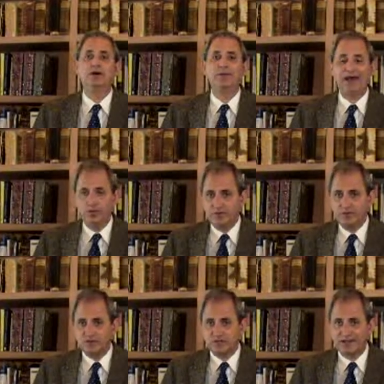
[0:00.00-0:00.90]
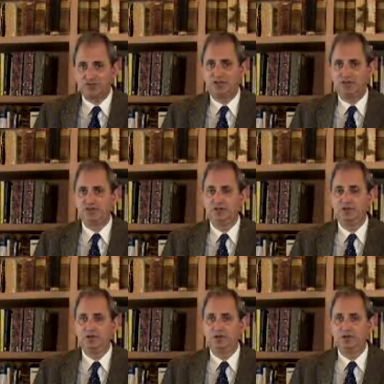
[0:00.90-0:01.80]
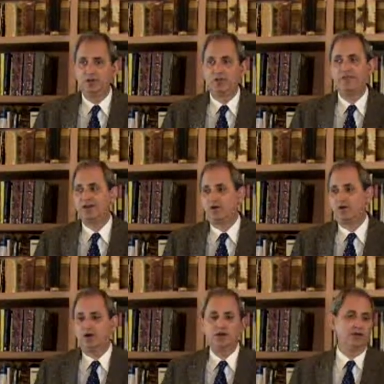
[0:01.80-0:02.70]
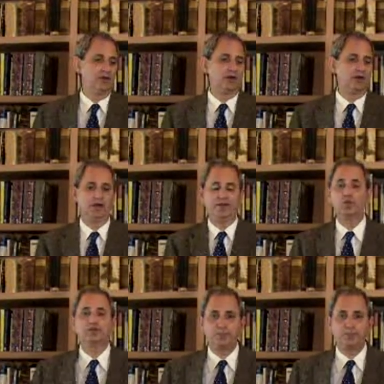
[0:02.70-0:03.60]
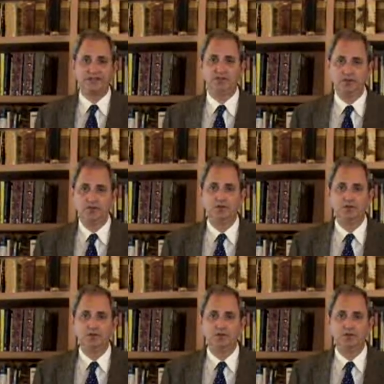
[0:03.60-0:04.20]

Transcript: come out of the JAD session that weren't expected.